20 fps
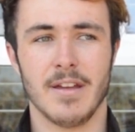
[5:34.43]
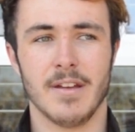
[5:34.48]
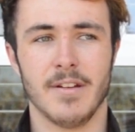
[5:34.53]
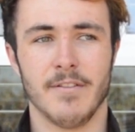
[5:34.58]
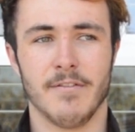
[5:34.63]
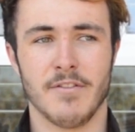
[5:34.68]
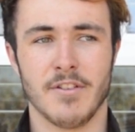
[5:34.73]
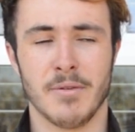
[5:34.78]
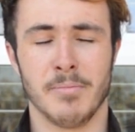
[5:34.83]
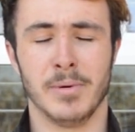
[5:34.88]

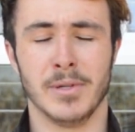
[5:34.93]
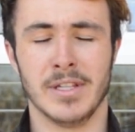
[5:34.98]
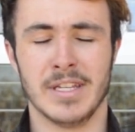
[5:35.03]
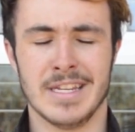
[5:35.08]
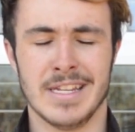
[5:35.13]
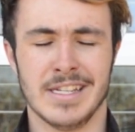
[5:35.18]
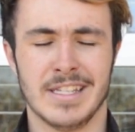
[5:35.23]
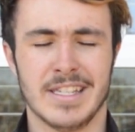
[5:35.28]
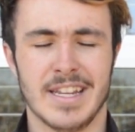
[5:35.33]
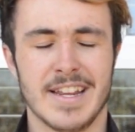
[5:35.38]
for the
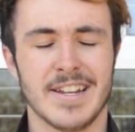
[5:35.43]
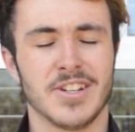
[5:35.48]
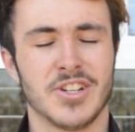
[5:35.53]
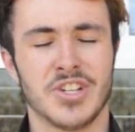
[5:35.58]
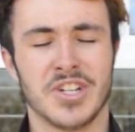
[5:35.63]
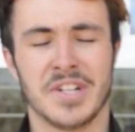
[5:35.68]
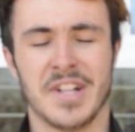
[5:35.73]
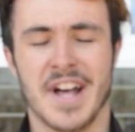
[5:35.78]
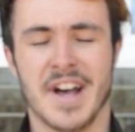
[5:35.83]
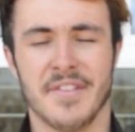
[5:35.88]
police and
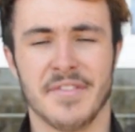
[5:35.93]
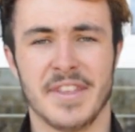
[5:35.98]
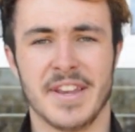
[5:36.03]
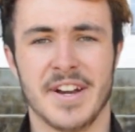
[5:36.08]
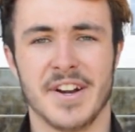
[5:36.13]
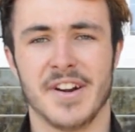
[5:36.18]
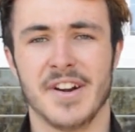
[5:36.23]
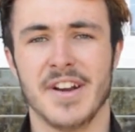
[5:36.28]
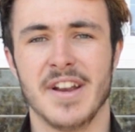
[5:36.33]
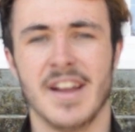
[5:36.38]
chill out
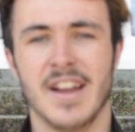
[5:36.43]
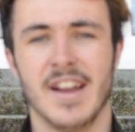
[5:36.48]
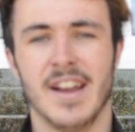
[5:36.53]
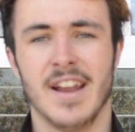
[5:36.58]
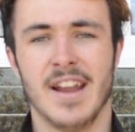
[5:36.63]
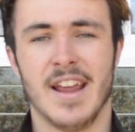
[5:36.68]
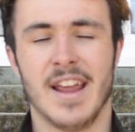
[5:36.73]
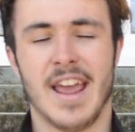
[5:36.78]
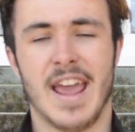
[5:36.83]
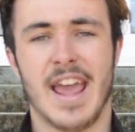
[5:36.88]
there
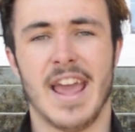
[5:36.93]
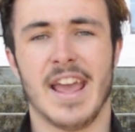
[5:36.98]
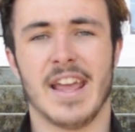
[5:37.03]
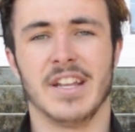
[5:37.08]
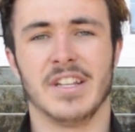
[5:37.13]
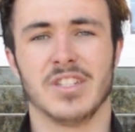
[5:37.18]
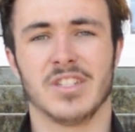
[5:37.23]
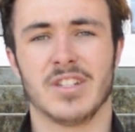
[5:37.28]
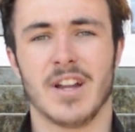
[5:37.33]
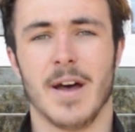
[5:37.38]

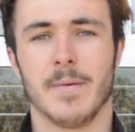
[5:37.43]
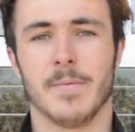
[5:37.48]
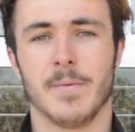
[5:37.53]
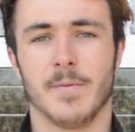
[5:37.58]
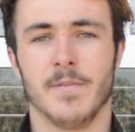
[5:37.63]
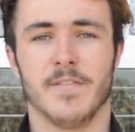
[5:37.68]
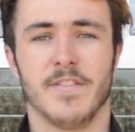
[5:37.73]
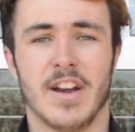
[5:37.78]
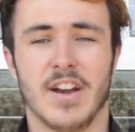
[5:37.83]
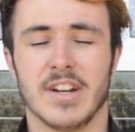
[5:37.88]
and stop
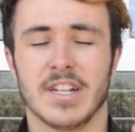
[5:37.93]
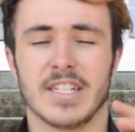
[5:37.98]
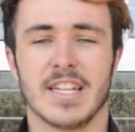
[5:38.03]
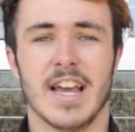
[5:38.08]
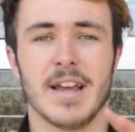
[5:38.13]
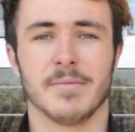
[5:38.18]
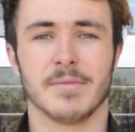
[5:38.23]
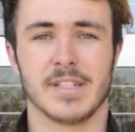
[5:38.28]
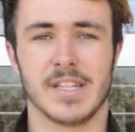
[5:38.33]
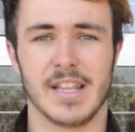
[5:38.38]
various
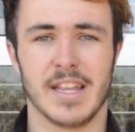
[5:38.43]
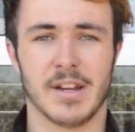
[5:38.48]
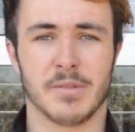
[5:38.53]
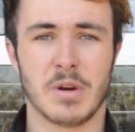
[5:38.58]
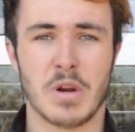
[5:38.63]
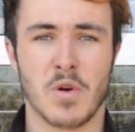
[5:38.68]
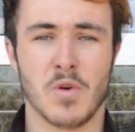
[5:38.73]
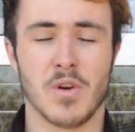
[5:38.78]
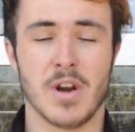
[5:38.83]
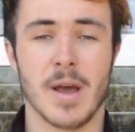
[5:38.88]
times to like
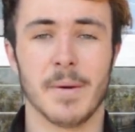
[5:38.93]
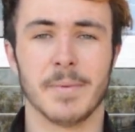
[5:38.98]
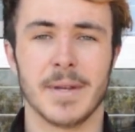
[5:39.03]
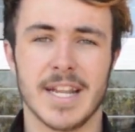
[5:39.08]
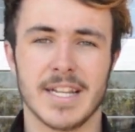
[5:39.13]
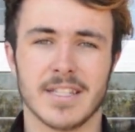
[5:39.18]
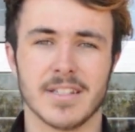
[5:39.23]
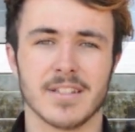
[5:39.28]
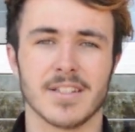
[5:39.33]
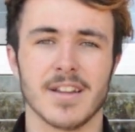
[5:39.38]
record
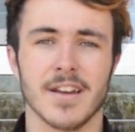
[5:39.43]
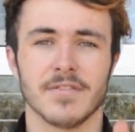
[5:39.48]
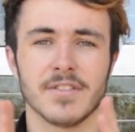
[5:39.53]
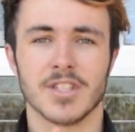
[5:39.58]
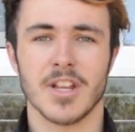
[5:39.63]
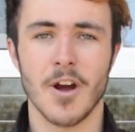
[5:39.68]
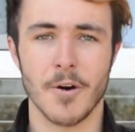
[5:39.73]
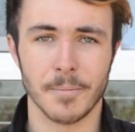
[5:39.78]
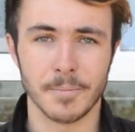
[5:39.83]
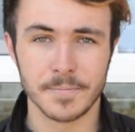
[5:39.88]
updates and stuff.
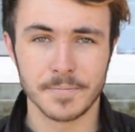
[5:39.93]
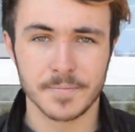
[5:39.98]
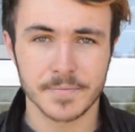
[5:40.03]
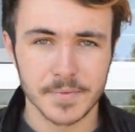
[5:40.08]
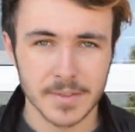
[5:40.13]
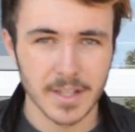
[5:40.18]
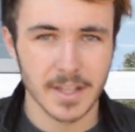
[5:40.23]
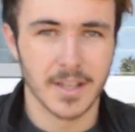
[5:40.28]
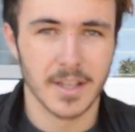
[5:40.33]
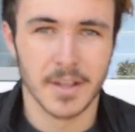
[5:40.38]
So
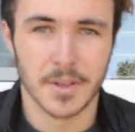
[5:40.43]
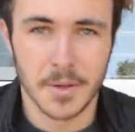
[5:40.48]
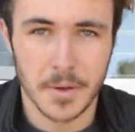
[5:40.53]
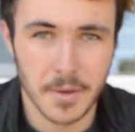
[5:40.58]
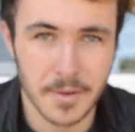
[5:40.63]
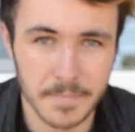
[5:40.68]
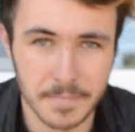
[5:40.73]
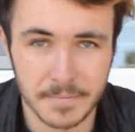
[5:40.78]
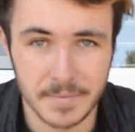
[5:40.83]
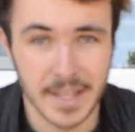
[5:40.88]

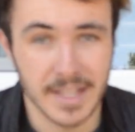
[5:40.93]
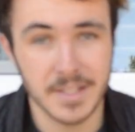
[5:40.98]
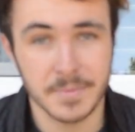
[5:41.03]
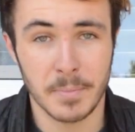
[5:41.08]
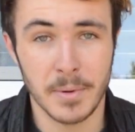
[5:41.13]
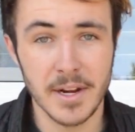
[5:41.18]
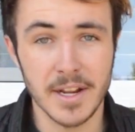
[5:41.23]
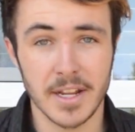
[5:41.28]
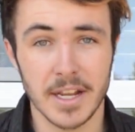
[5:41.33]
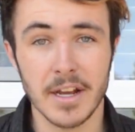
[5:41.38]
that's
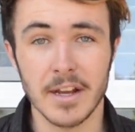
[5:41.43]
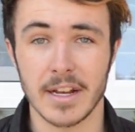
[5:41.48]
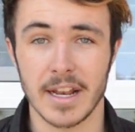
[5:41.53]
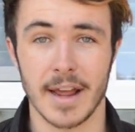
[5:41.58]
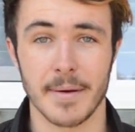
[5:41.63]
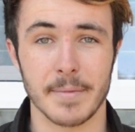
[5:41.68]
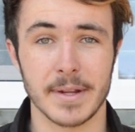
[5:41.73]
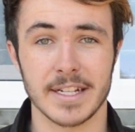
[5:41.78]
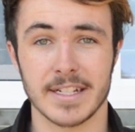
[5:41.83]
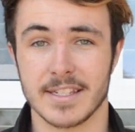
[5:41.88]
pretty good. I
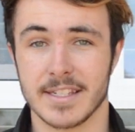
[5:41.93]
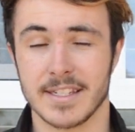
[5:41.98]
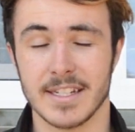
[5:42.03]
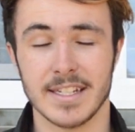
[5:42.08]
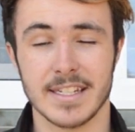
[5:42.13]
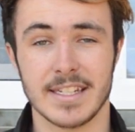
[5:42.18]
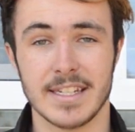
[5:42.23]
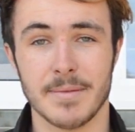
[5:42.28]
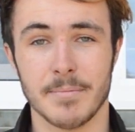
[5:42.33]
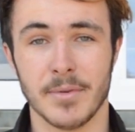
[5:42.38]
mean,
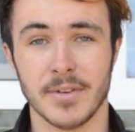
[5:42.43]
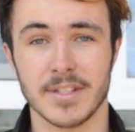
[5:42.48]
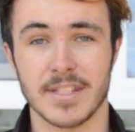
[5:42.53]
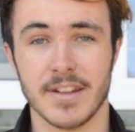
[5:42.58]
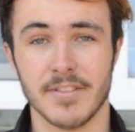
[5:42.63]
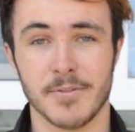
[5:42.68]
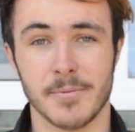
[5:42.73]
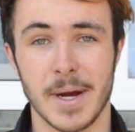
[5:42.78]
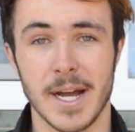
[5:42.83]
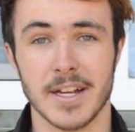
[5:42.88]

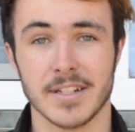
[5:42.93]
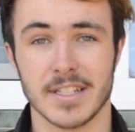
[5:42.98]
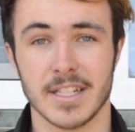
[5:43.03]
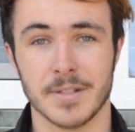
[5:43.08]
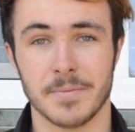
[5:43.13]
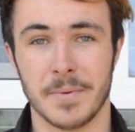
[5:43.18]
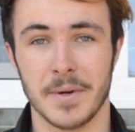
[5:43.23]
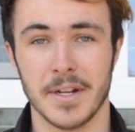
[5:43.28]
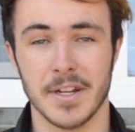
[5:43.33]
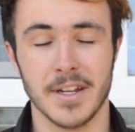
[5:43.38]
16.7 miles, that's
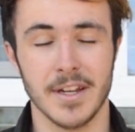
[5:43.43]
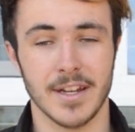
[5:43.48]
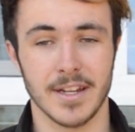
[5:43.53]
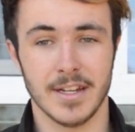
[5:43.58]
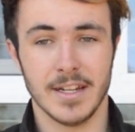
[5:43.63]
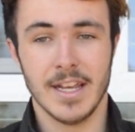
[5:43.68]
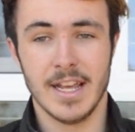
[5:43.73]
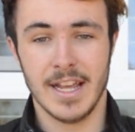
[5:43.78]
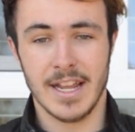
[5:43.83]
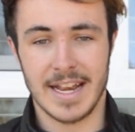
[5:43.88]
pretty good.
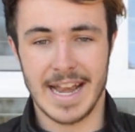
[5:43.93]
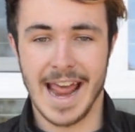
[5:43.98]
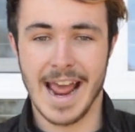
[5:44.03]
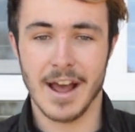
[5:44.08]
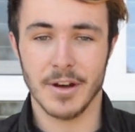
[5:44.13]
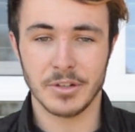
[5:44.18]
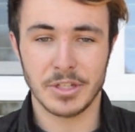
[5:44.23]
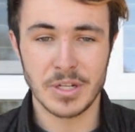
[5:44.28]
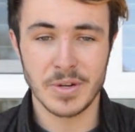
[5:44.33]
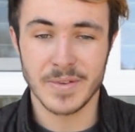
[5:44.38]

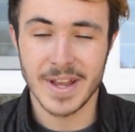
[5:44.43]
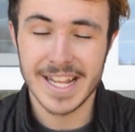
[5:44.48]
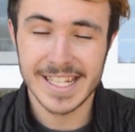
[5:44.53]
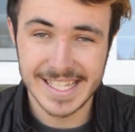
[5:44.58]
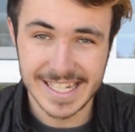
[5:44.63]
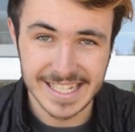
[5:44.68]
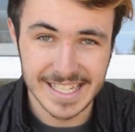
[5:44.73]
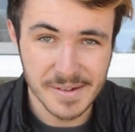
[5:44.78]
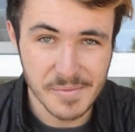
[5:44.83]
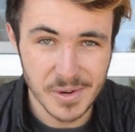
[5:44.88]
Now, do you get
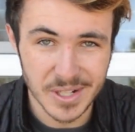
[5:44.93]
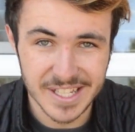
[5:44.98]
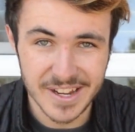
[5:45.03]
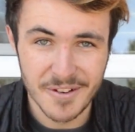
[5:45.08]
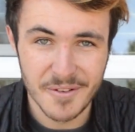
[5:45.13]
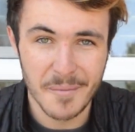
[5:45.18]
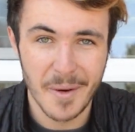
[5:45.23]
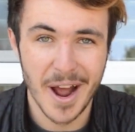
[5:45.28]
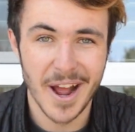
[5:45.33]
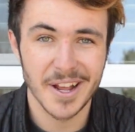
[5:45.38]

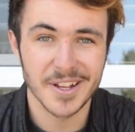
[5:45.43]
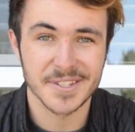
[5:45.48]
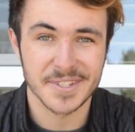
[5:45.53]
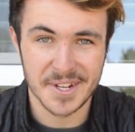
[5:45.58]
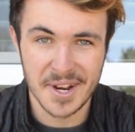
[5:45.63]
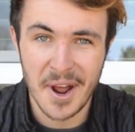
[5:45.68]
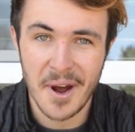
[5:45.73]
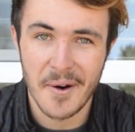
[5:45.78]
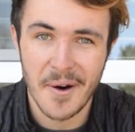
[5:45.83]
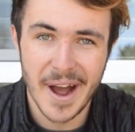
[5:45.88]
16.7 miles?
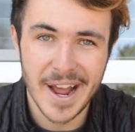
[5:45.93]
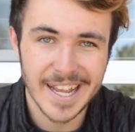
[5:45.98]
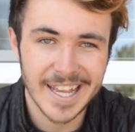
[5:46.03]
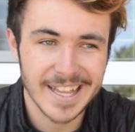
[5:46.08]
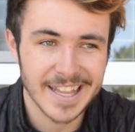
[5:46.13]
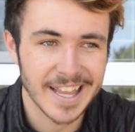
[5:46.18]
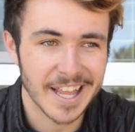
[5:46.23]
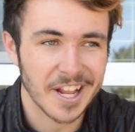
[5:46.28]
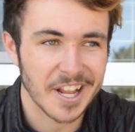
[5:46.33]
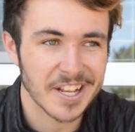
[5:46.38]
No, I get
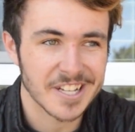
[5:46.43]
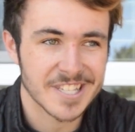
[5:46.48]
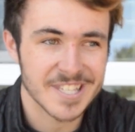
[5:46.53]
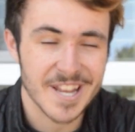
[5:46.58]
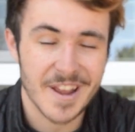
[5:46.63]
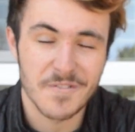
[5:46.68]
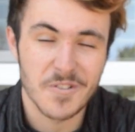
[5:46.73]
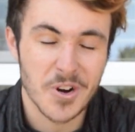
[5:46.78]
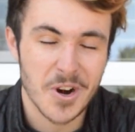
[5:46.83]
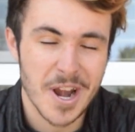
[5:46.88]
like
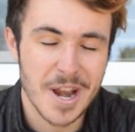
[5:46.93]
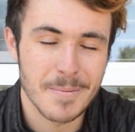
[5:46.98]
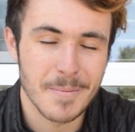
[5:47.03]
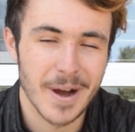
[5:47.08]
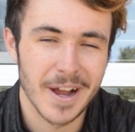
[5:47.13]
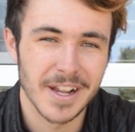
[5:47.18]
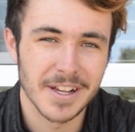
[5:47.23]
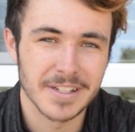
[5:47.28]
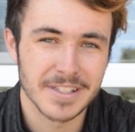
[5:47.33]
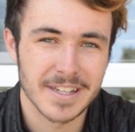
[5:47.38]
7 or 8
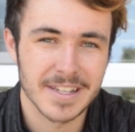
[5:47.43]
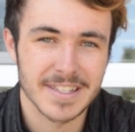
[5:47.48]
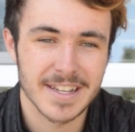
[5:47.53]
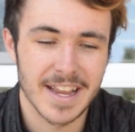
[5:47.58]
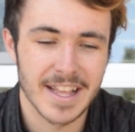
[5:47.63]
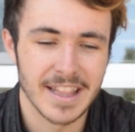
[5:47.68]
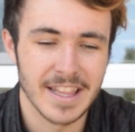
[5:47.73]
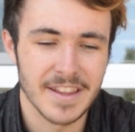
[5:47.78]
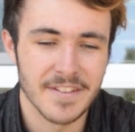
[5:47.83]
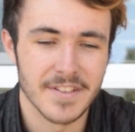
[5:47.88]
miles because
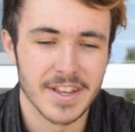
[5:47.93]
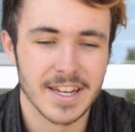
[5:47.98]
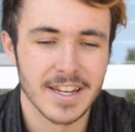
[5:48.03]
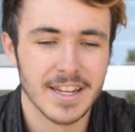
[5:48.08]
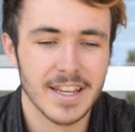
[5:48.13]
I leave it